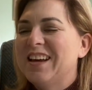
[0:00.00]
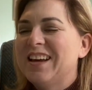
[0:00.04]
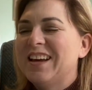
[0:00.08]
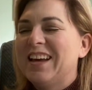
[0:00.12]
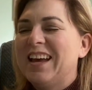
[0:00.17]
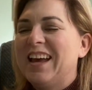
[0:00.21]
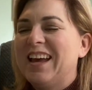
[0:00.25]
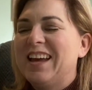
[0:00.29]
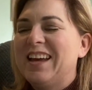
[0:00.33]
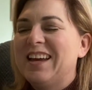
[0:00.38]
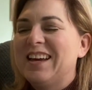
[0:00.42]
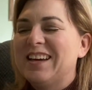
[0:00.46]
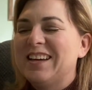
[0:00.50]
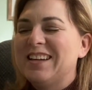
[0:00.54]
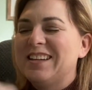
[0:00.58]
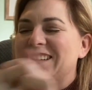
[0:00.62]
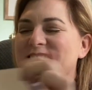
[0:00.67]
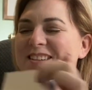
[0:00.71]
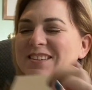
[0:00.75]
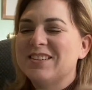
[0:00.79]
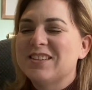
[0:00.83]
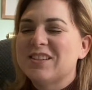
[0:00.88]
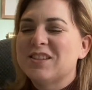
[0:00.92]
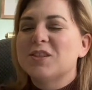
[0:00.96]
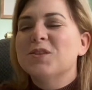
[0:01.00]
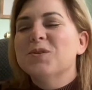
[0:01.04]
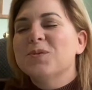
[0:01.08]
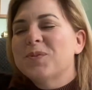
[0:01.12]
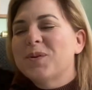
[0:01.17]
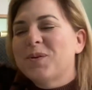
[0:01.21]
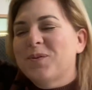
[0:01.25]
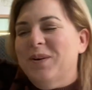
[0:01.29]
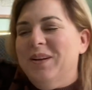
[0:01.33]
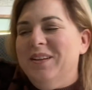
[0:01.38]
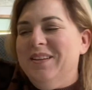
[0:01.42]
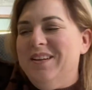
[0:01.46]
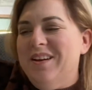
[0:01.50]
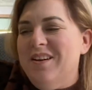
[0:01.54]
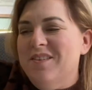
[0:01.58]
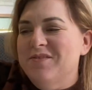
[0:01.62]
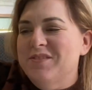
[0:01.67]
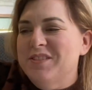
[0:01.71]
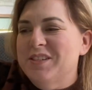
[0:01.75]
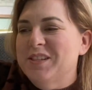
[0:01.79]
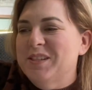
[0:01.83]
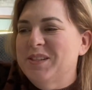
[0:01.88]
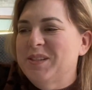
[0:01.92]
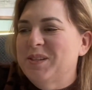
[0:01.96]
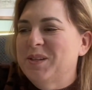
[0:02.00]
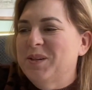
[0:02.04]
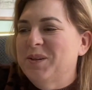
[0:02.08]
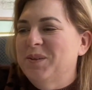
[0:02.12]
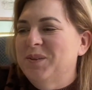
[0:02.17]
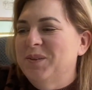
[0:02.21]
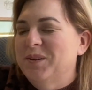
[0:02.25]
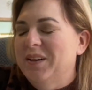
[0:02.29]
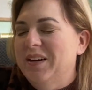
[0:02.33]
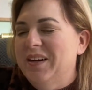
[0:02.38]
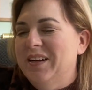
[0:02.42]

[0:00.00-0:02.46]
and super well loved. So,